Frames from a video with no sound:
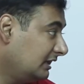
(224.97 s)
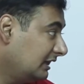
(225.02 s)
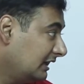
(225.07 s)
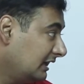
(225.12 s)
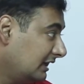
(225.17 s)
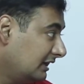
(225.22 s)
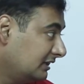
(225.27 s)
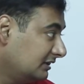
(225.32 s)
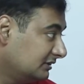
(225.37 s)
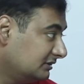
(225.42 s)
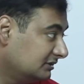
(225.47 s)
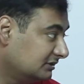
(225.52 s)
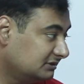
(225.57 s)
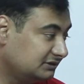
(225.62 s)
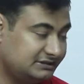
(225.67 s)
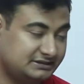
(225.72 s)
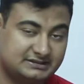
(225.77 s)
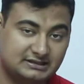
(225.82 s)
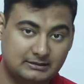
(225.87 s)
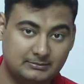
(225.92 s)
And
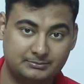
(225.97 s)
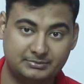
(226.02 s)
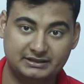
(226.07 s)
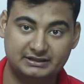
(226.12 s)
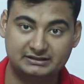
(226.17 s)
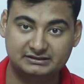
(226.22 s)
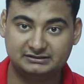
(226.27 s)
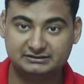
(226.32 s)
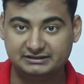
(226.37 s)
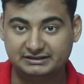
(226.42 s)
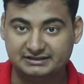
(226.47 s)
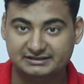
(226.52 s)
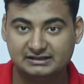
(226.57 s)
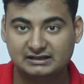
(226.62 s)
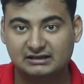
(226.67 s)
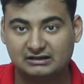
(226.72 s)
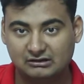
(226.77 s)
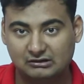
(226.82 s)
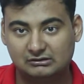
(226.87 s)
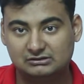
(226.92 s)

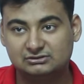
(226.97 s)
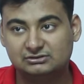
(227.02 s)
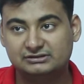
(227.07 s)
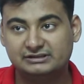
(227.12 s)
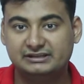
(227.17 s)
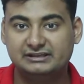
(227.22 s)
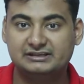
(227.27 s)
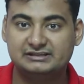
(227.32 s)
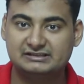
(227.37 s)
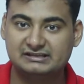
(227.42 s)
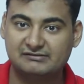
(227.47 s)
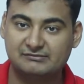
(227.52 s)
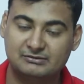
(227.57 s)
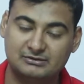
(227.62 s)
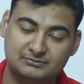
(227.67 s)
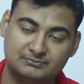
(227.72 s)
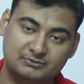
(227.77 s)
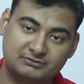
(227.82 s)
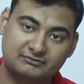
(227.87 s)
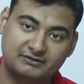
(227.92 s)
ESA, although they
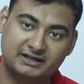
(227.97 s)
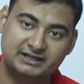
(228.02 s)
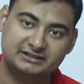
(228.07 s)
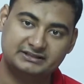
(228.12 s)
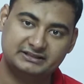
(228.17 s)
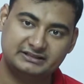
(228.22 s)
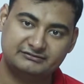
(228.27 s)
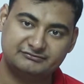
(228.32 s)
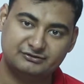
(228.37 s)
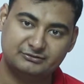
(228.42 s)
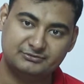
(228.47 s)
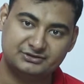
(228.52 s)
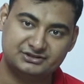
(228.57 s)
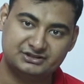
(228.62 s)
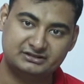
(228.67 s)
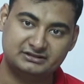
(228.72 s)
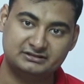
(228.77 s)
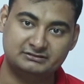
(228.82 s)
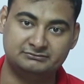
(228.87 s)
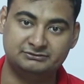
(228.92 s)
provide their
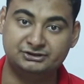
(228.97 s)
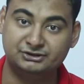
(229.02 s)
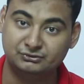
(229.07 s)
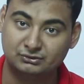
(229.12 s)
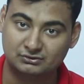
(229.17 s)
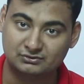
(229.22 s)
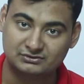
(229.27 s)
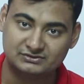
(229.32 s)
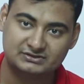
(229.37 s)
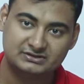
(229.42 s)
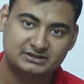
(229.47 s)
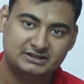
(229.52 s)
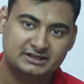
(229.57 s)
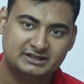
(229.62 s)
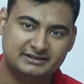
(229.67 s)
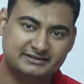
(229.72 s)
information in euros,